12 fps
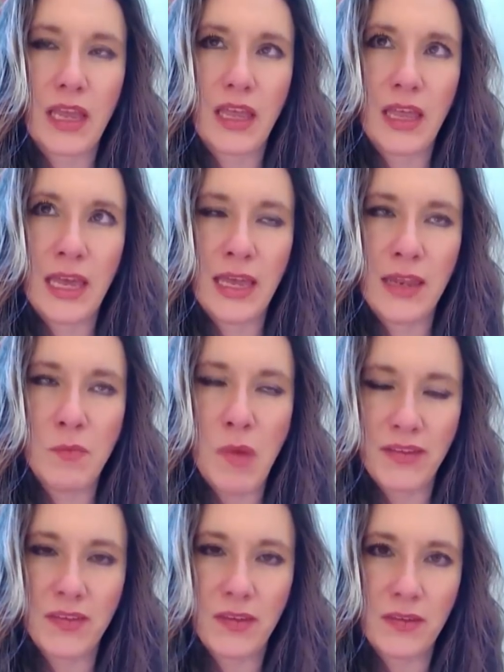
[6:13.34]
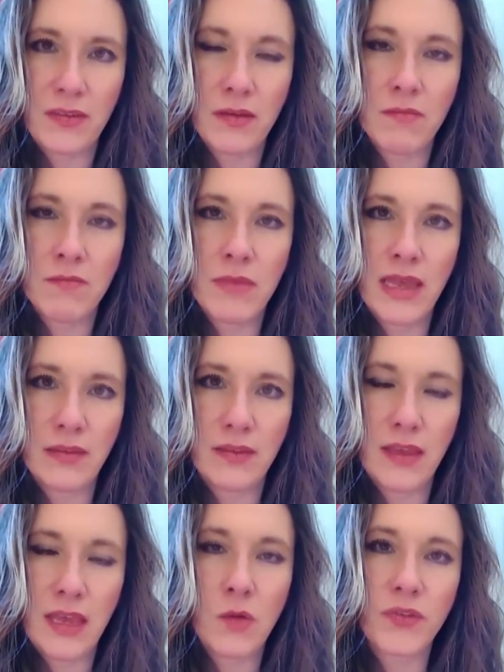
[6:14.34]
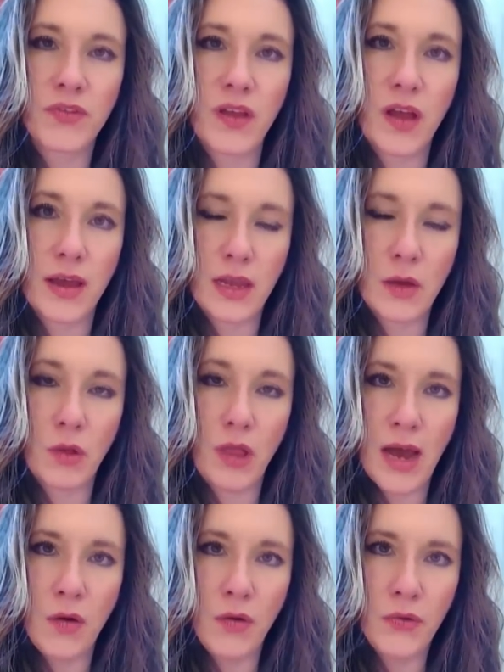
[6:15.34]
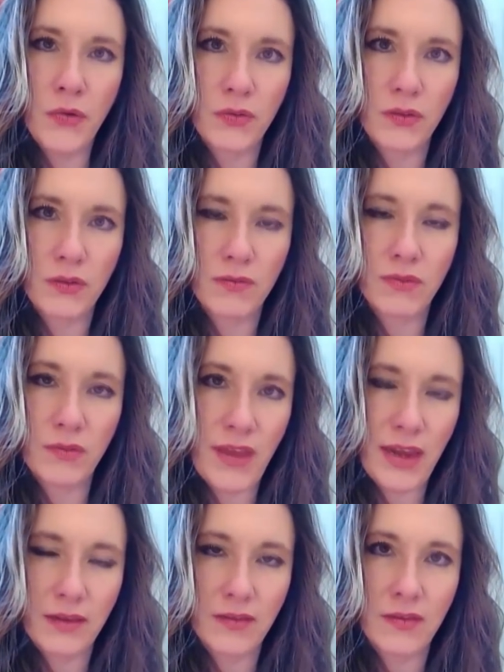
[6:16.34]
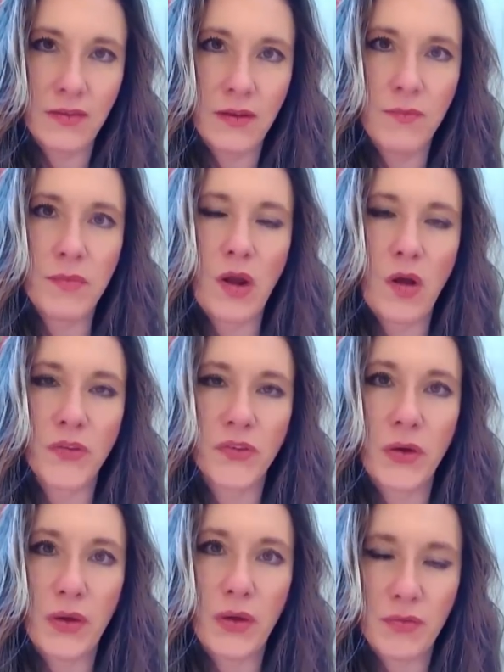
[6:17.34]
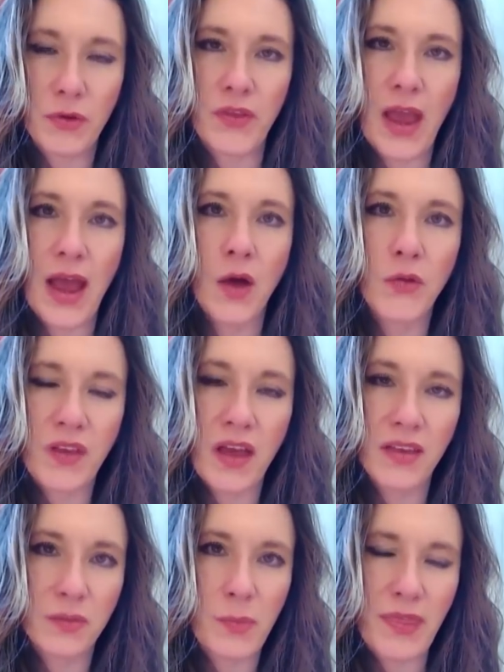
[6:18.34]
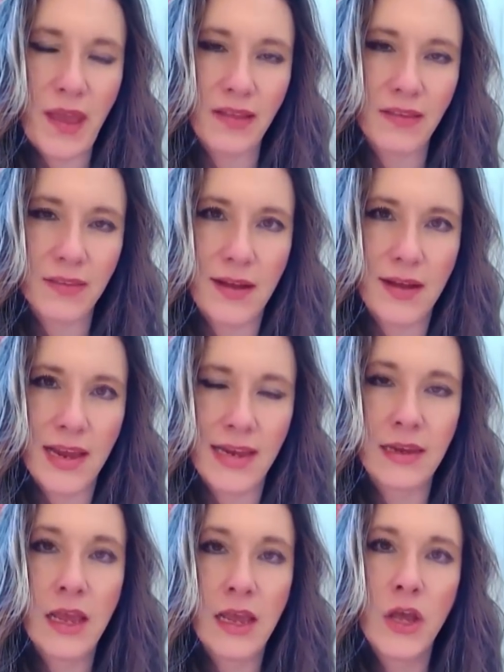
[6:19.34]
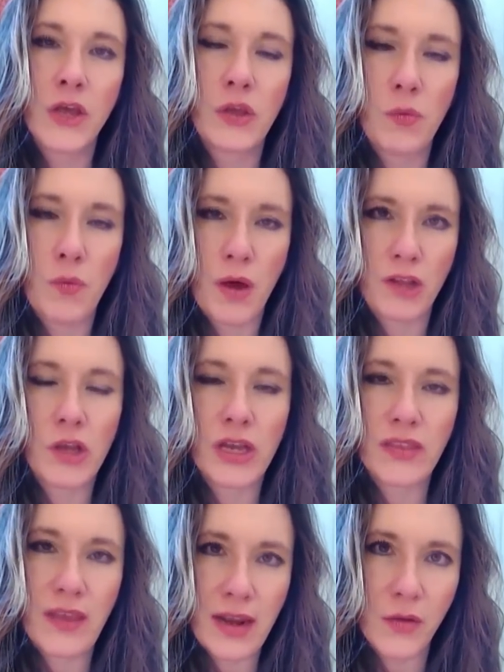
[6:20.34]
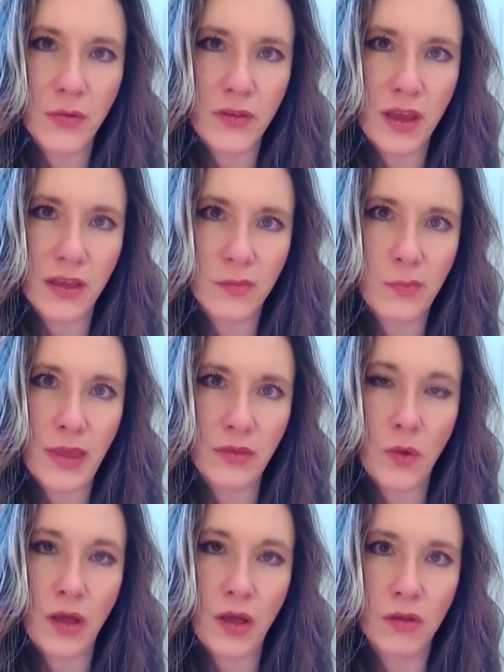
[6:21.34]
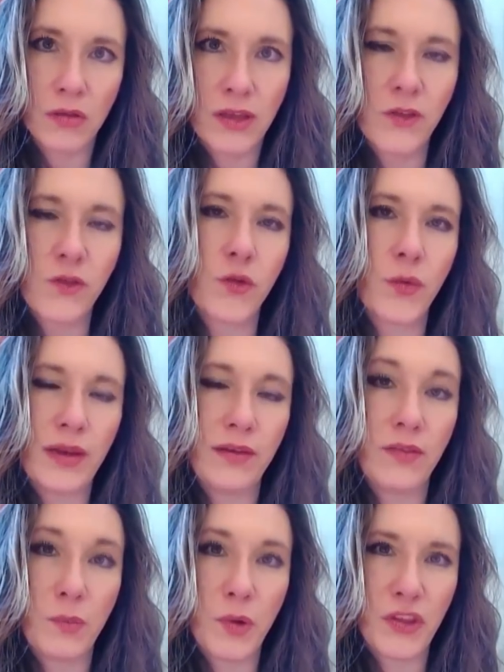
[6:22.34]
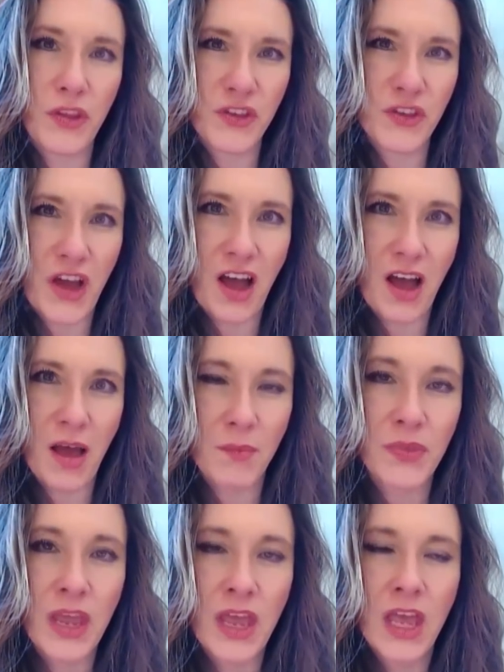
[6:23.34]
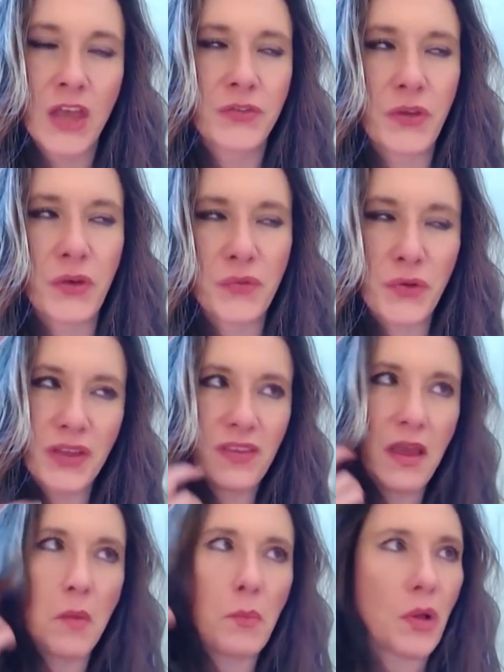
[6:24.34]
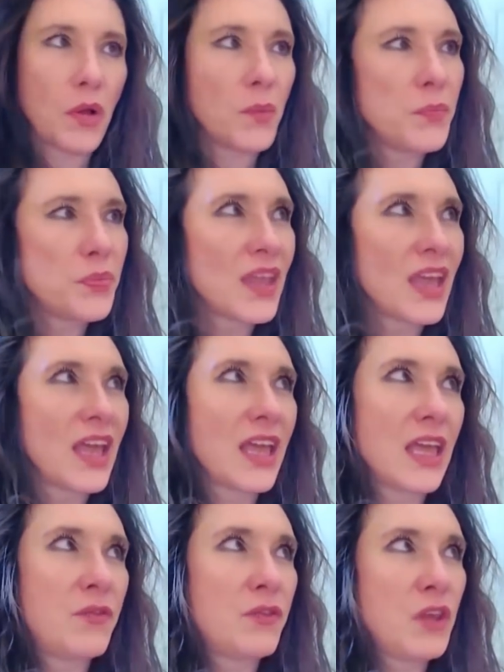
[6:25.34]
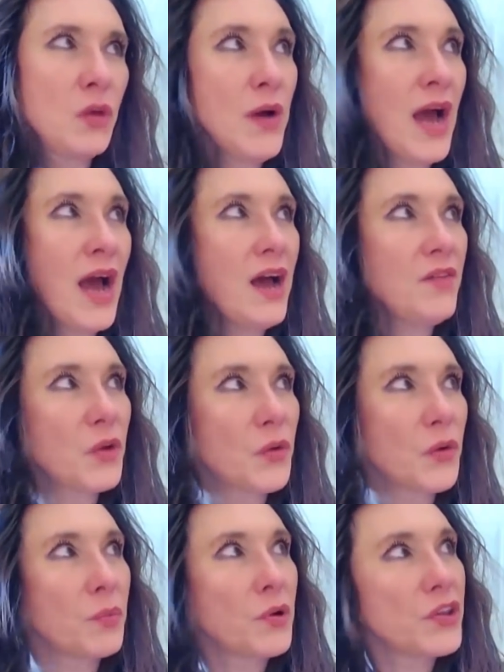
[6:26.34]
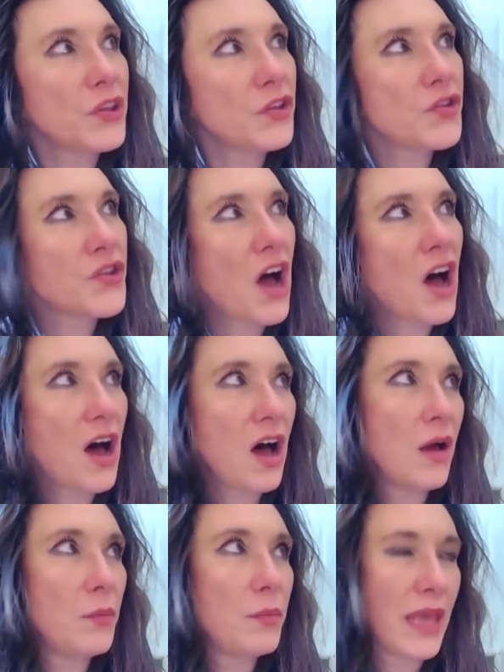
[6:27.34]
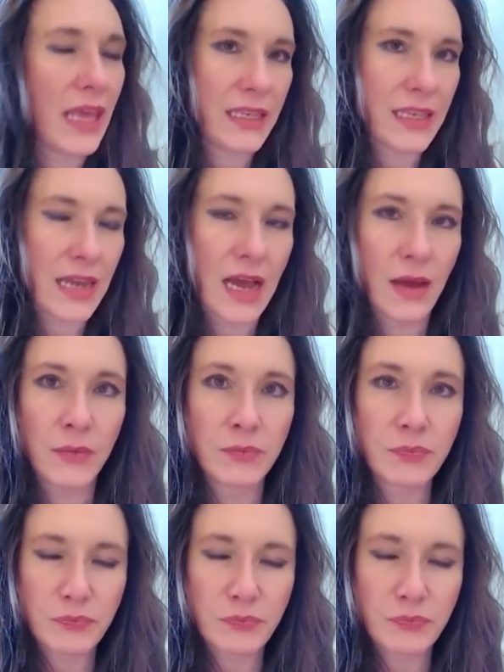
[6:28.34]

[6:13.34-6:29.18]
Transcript: In my system, it's the equal sign, equal house, the Vedic system, but also if there's a house cusp in that sign, you want to look at that house cusp as well, conjoined the Punya Saham. So for example, if you have your Punya Saham in the